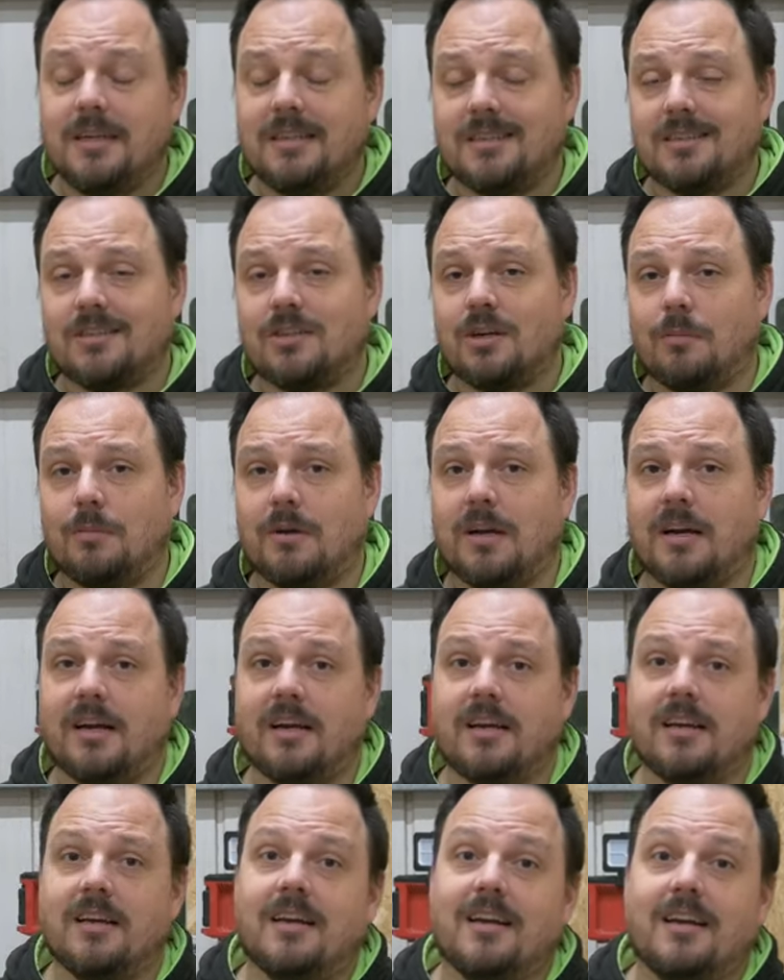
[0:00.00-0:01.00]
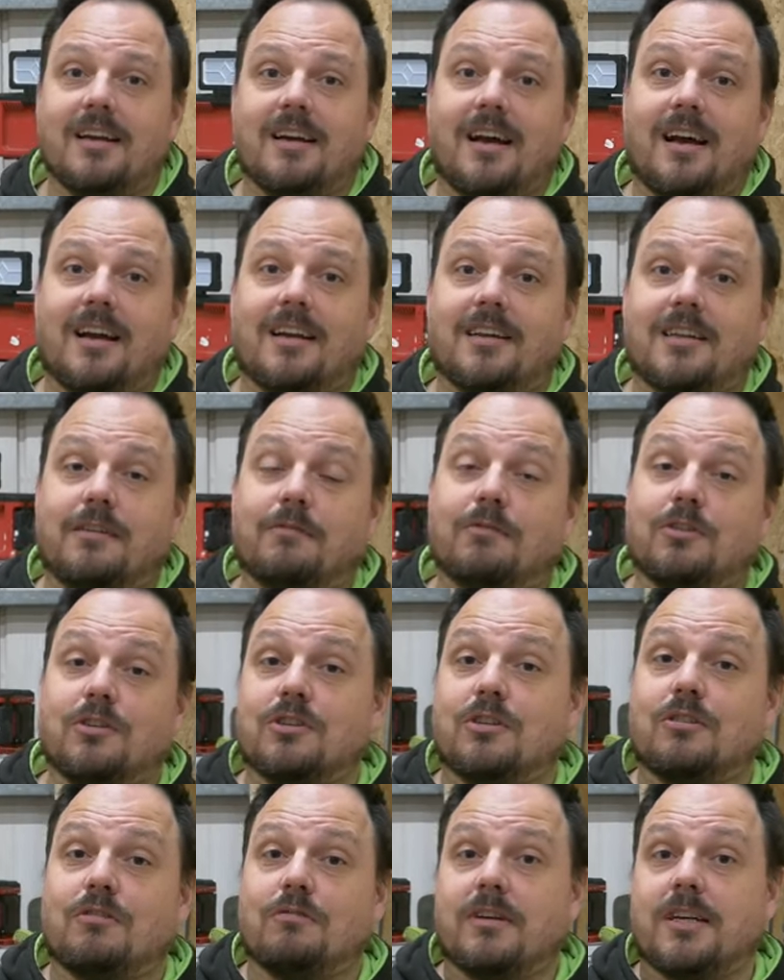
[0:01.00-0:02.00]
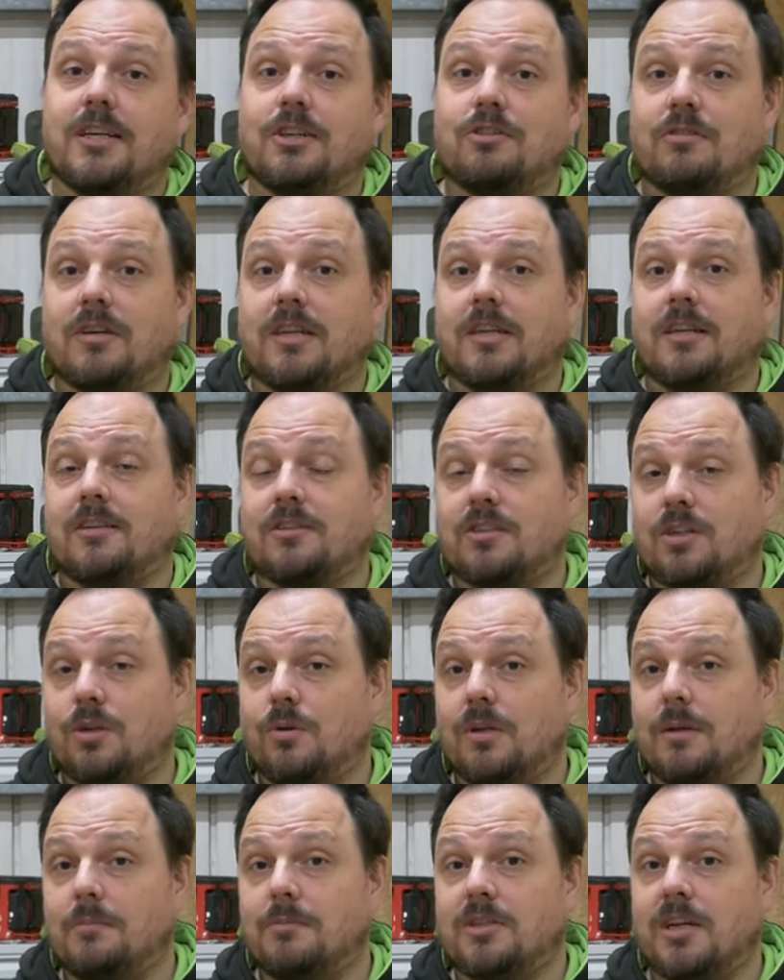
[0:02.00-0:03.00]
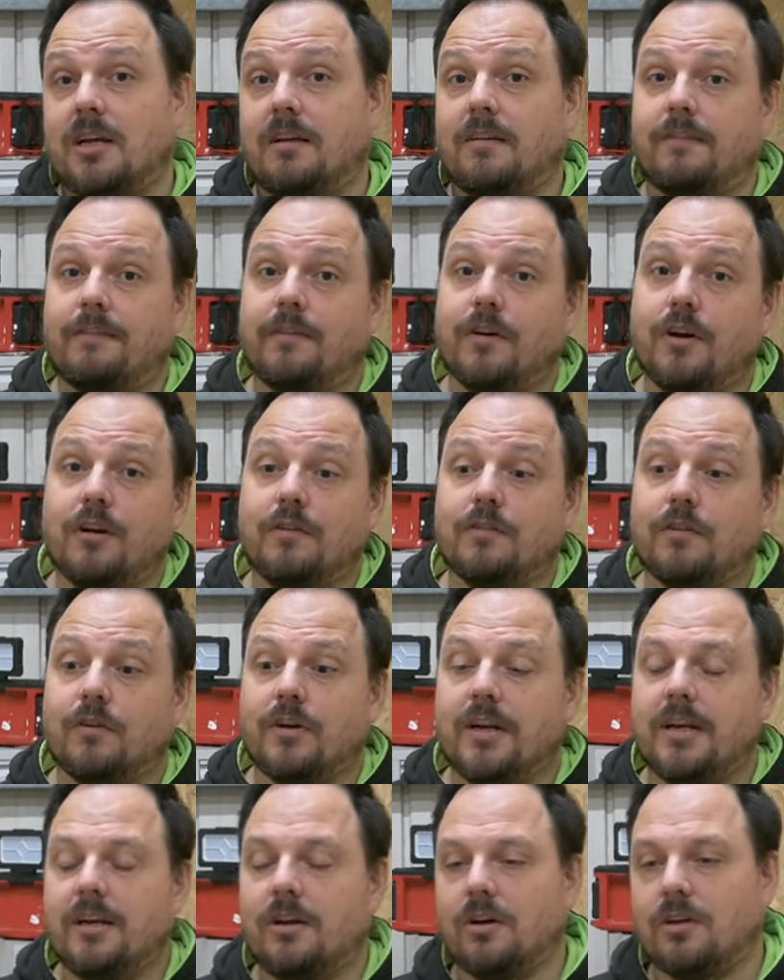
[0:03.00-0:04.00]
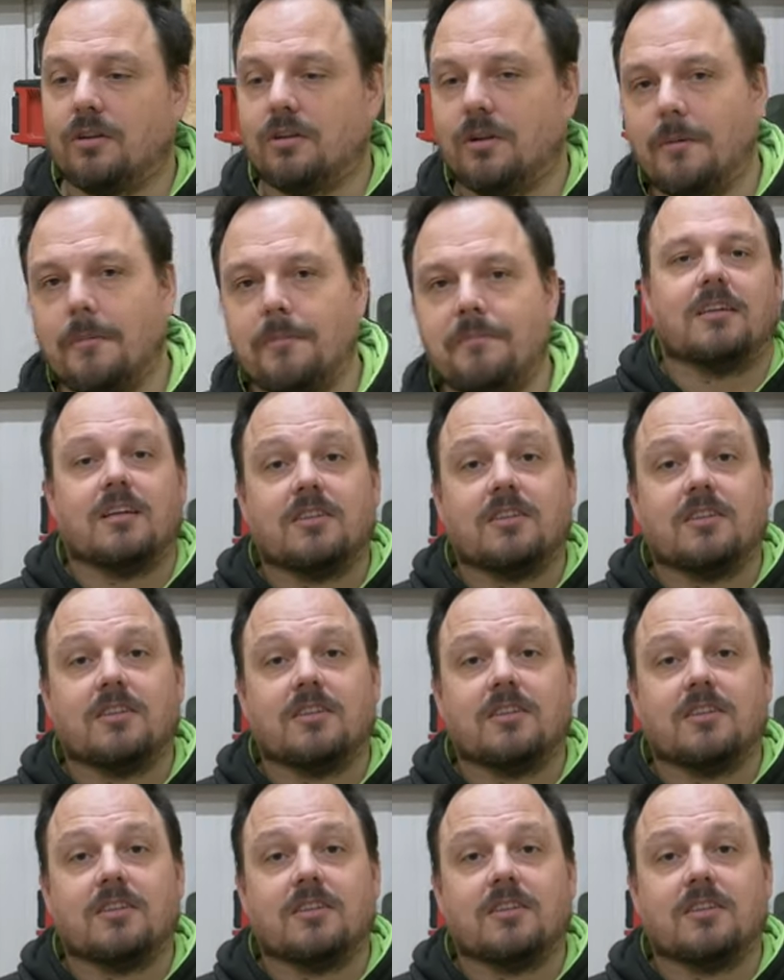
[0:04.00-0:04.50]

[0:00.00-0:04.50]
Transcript: He's a top guy and he runs a great training school himself over in Hull.